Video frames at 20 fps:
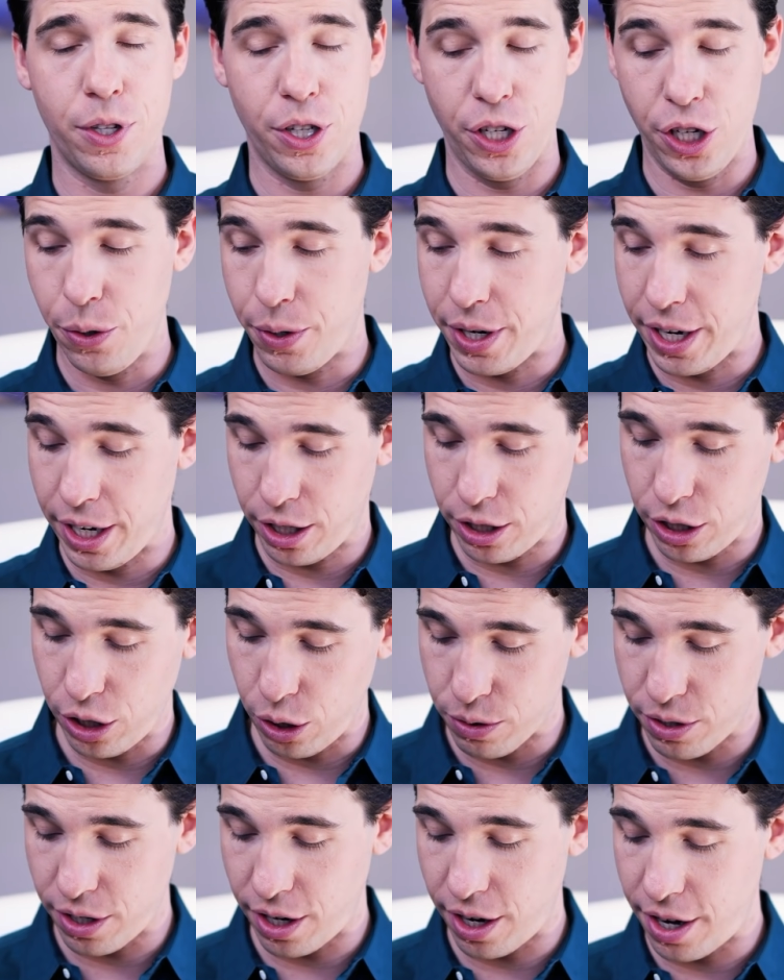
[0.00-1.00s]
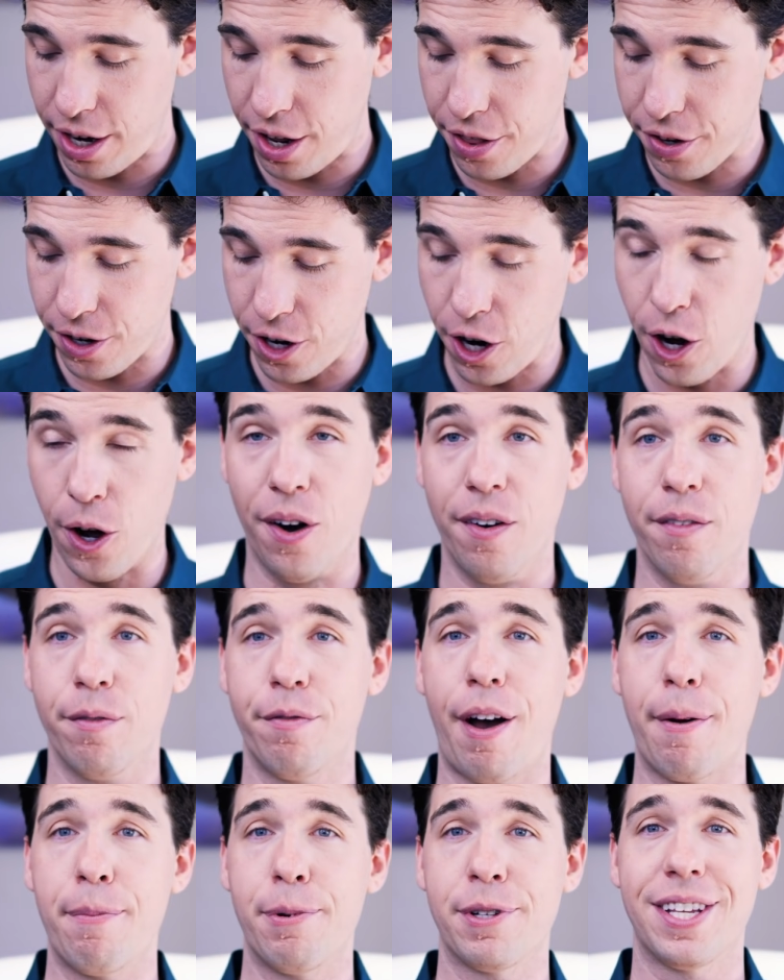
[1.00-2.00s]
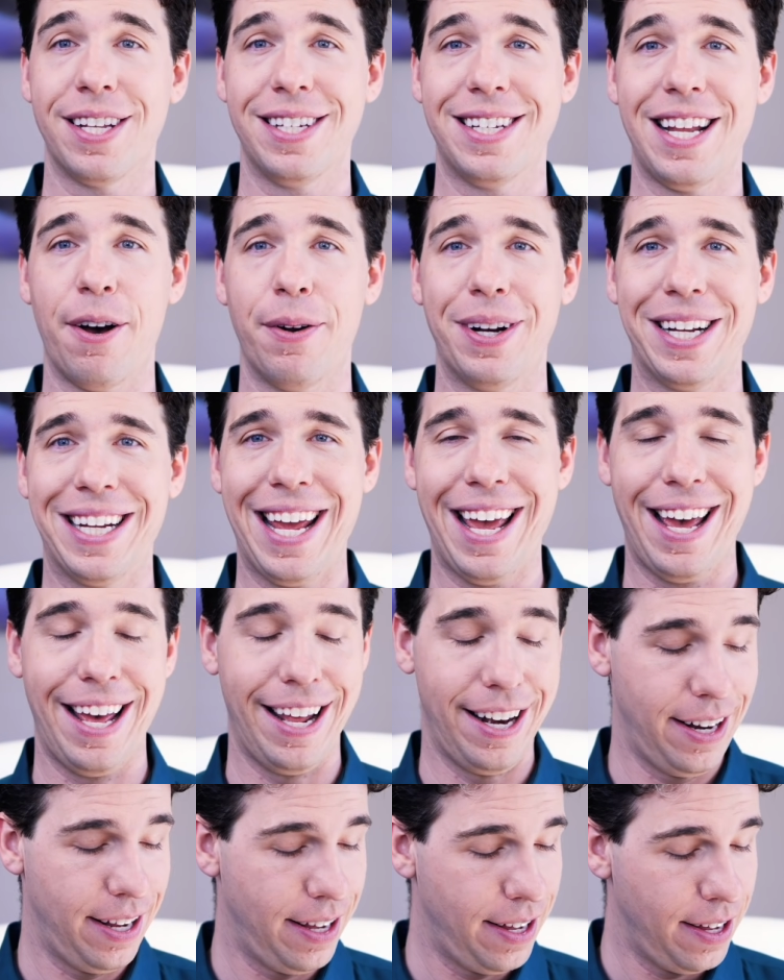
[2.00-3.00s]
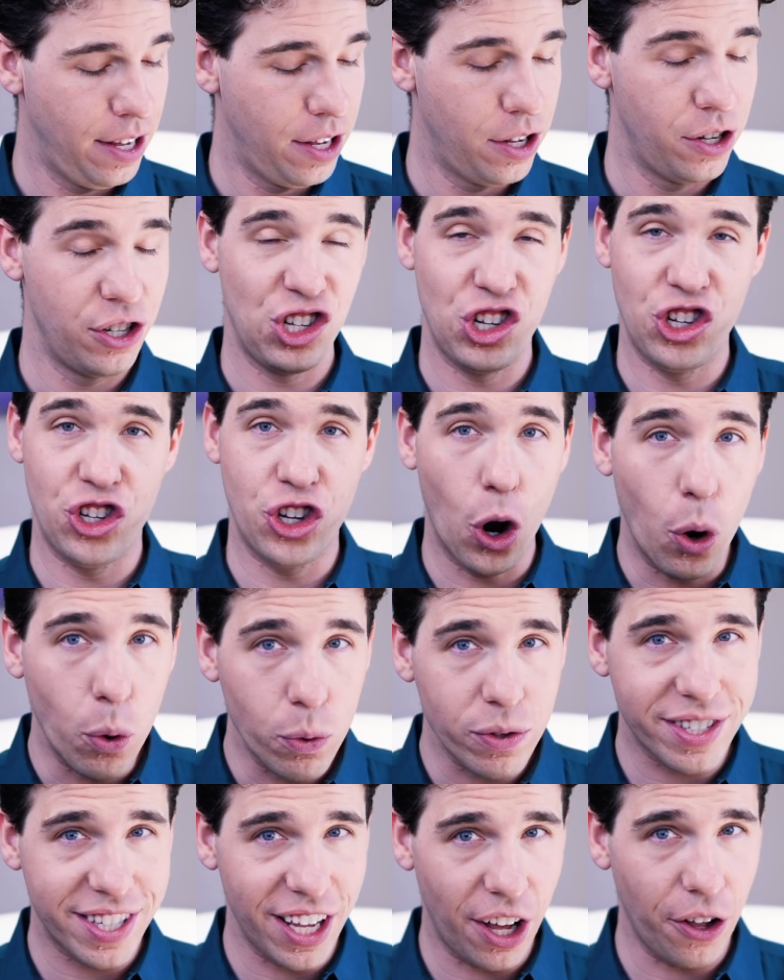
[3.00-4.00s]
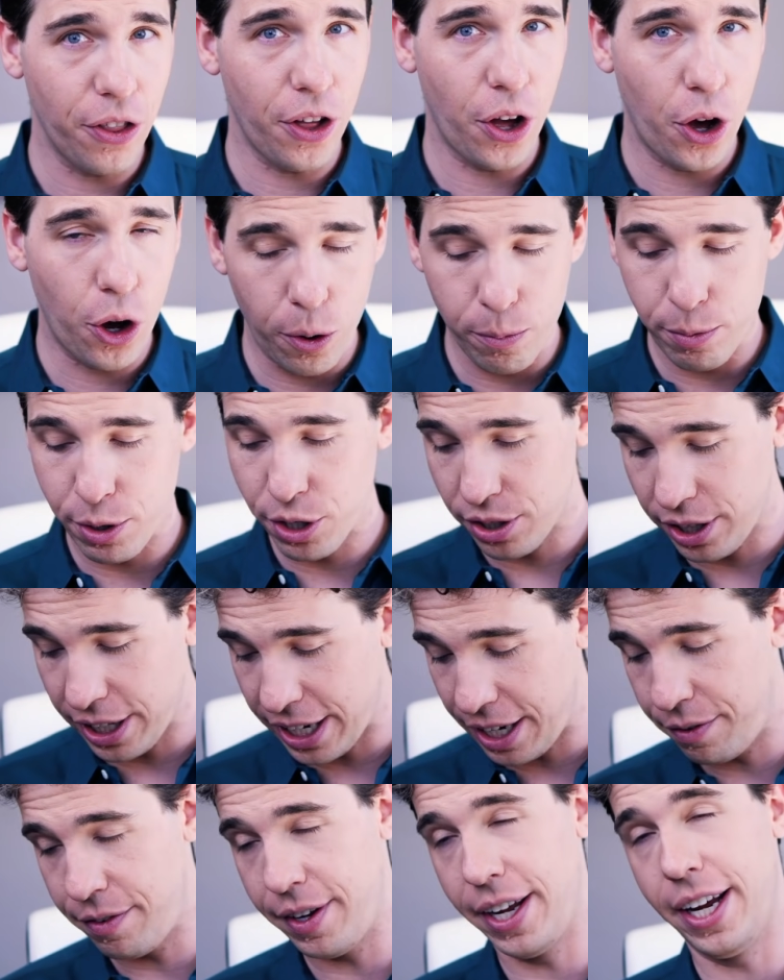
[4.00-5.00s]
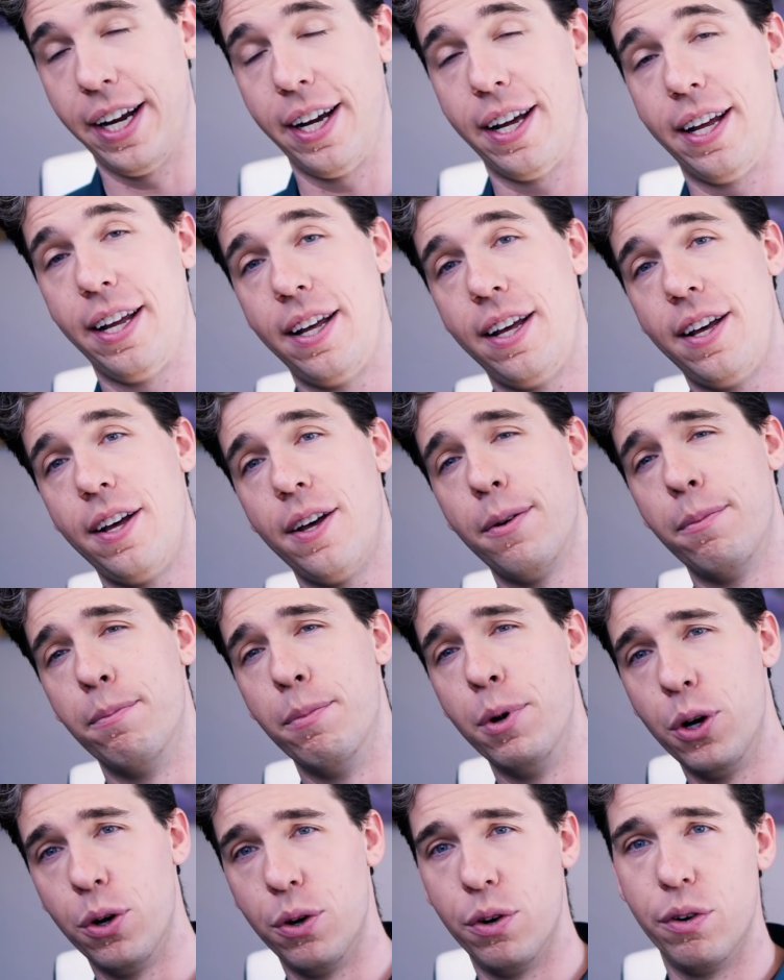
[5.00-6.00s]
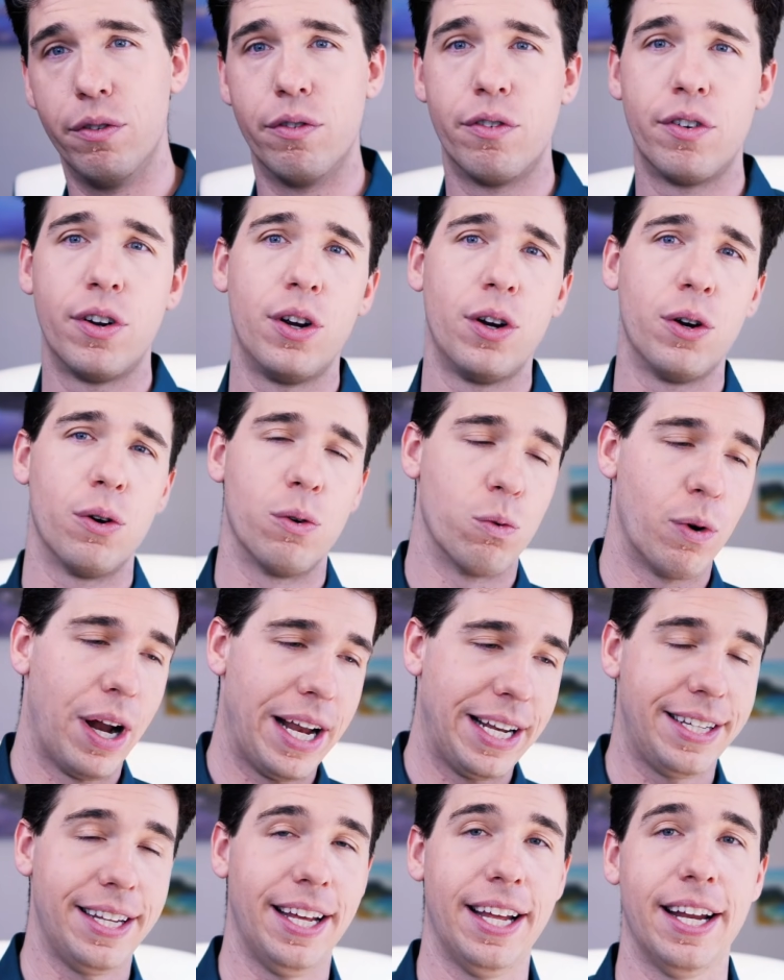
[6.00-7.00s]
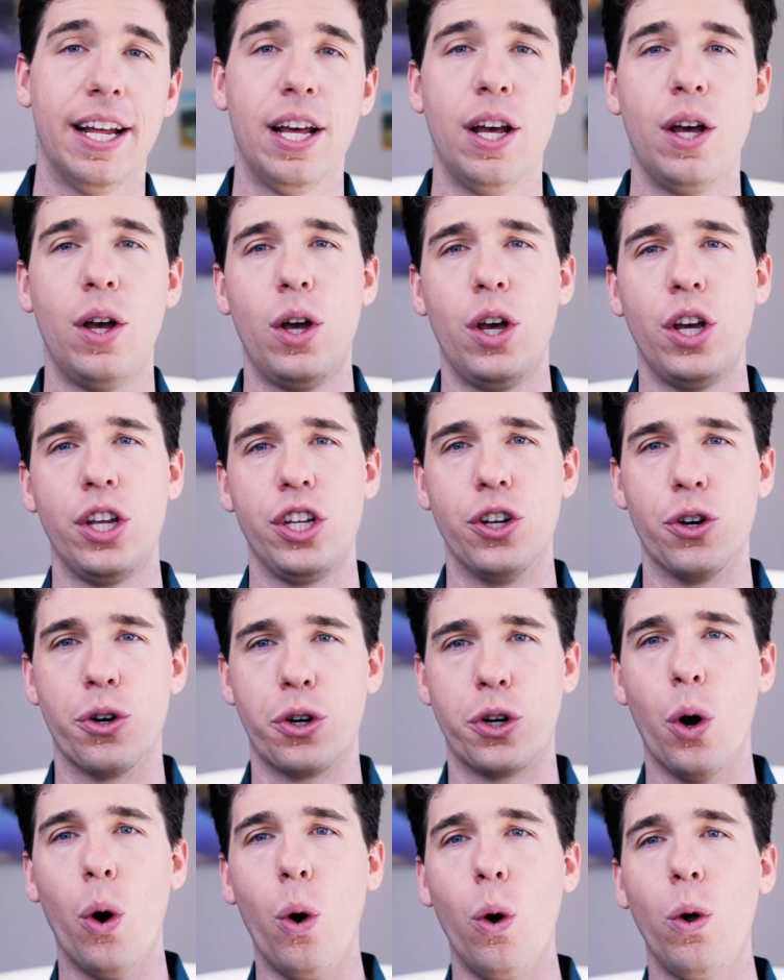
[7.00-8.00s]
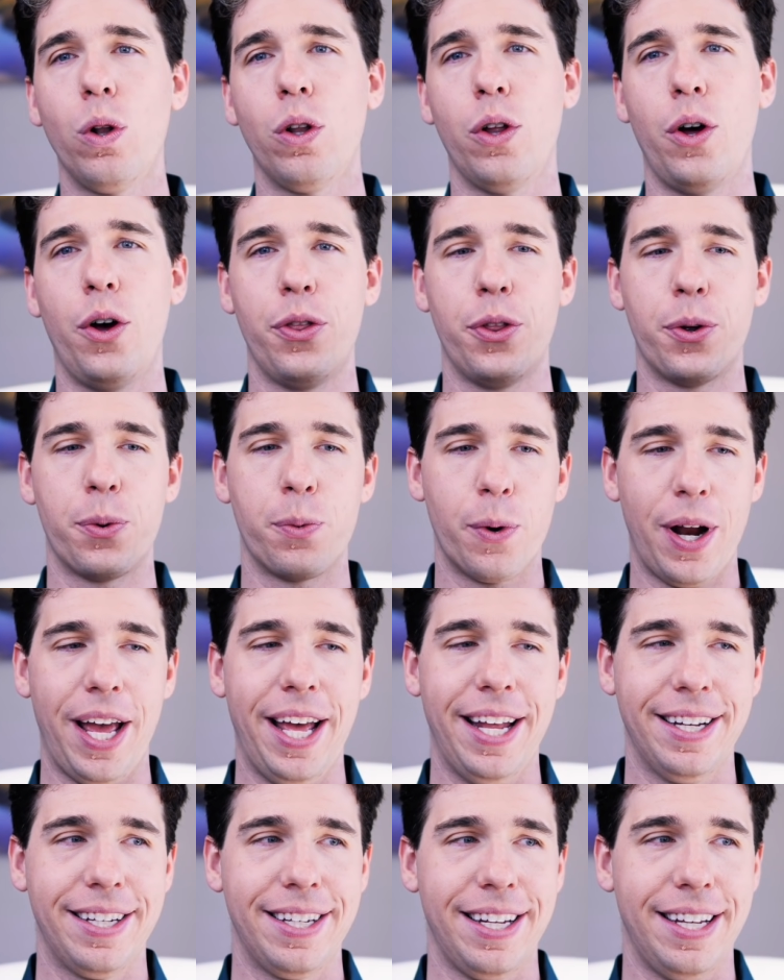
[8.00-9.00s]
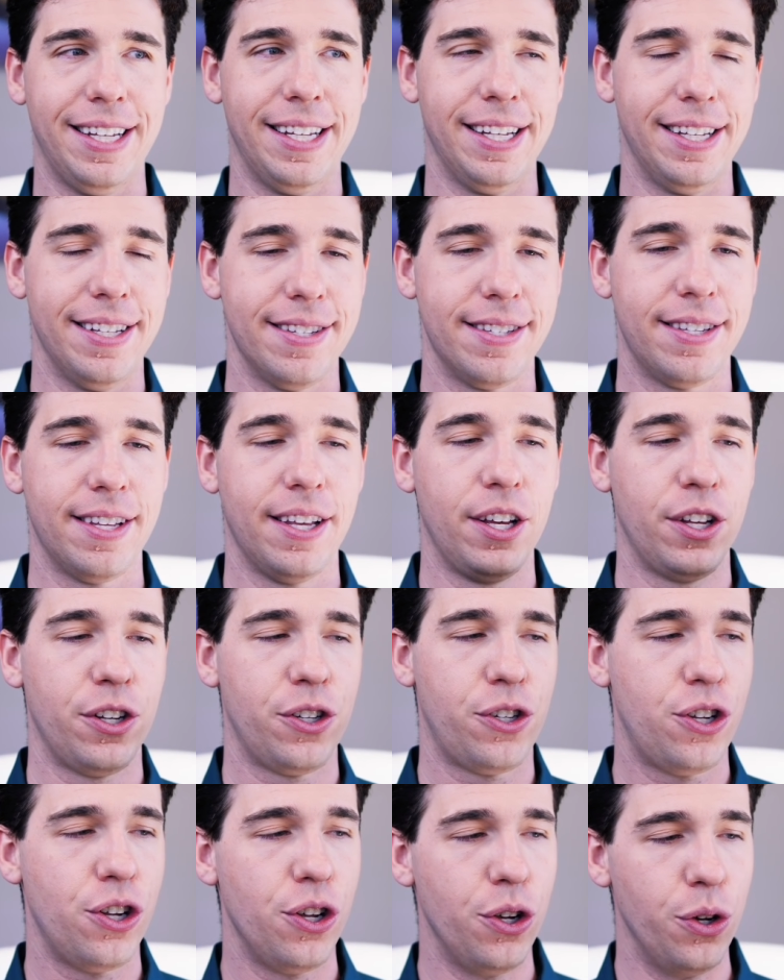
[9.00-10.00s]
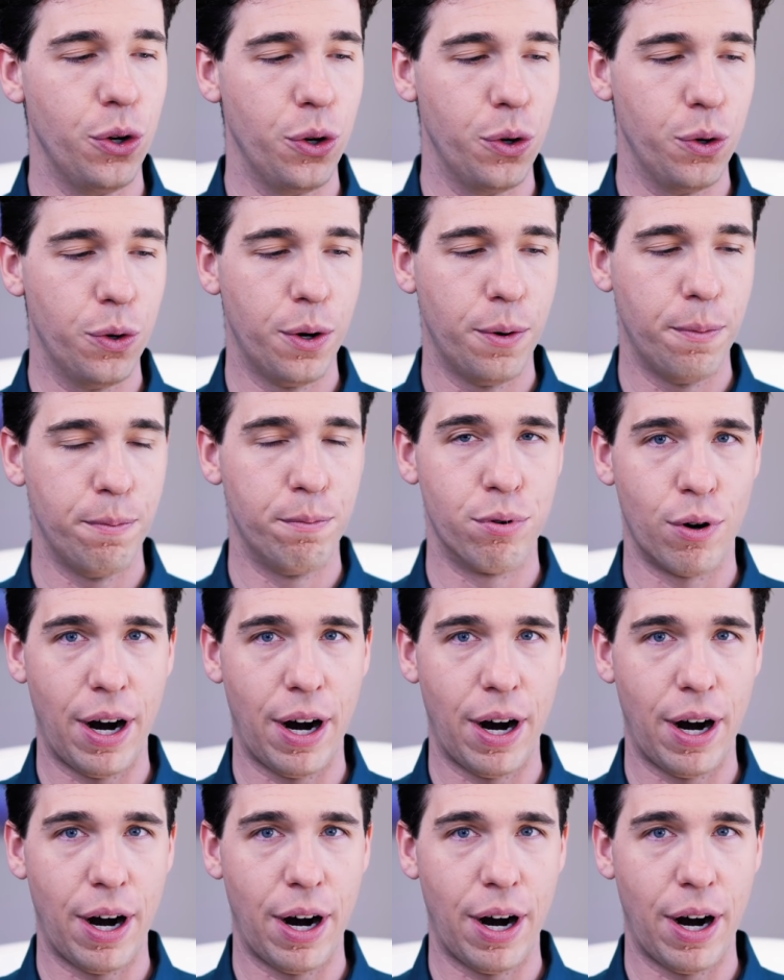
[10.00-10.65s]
you can close on another home, 5% down again. Don't sell the home you're leaving. Move, rent it. Your goal on the rent is to